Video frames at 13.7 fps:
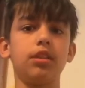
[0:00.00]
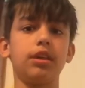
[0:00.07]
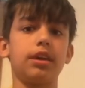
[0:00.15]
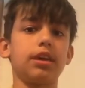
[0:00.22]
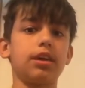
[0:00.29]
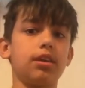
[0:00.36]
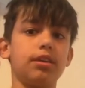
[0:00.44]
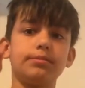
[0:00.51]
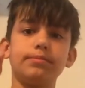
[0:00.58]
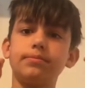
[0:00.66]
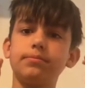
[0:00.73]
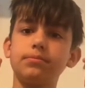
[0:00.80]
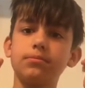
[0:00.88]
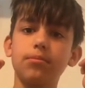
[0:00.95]
Like,
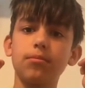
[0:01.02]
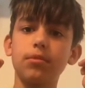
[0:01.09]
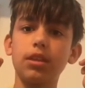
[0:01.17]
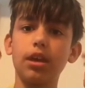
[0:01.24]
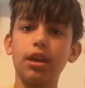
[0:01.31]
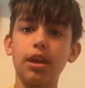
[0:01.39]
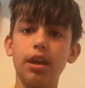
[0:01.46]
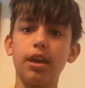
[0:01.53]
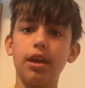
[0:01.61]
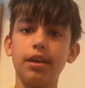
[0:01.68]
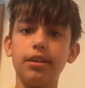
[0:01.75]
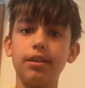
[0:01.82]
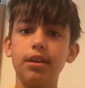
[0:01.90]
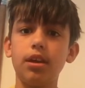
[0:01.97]

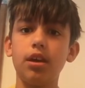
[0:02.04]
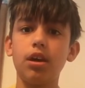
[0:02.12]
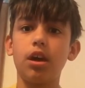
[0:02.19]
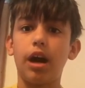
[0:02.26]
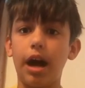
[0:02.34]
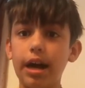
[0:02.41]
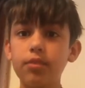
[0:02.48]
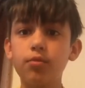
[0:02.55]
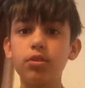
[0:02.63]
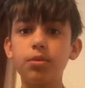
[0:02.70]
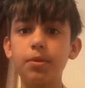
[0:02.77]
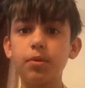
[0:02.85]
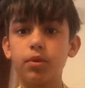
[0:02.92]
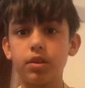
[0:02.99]
and I don't want
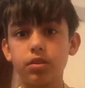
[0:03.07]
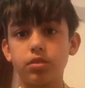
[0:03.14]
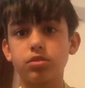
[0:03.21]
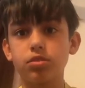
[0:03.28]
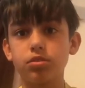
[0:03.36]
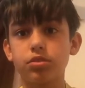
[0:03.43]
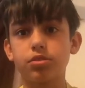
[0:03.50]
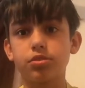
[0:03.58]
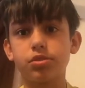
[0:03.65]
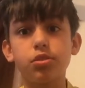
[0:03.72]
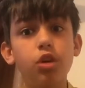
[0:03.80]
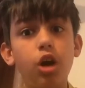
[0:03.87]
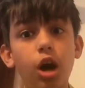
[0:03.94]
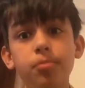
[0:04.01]
to be one of those losers who
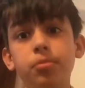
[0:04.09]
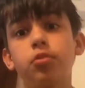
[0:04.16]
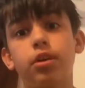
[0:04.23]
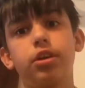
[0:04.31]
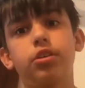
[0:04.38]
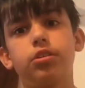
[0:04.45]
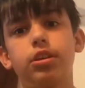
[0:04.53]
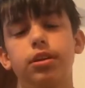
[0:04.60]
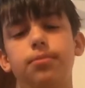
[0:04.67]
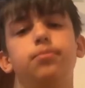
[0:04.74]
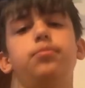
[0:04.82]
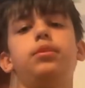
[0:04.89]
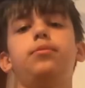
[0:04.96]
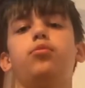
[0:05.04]
copyright
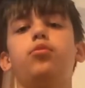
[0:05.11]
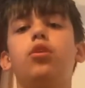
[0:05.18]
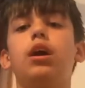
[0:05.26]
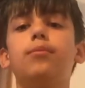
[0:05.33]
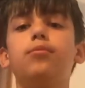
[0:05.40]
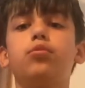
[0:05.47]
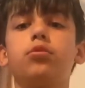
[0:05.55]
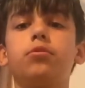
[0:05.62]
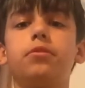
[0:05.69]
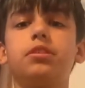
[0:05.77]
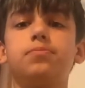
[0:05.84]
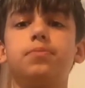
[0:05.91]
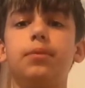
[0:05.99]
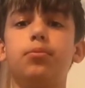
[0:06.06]
claim people. I'm one of
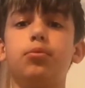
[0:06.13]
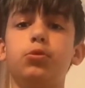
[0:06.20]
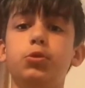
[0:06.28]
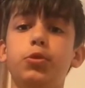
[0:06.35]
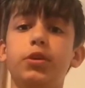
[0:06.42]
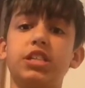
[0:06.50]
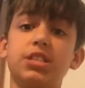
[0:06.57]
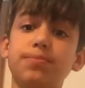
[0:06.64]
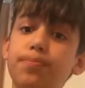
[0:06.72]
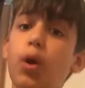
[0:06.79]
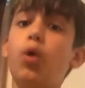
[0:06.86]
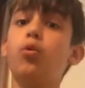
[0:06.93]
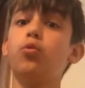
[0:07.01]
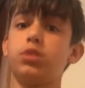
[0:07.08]
these people who
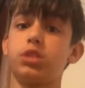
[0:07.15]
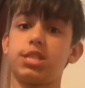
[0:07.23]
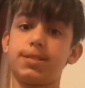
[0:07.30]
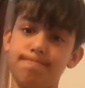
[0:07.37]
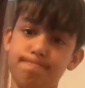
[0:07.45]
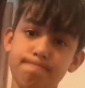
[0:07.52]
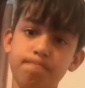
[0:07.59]
expose.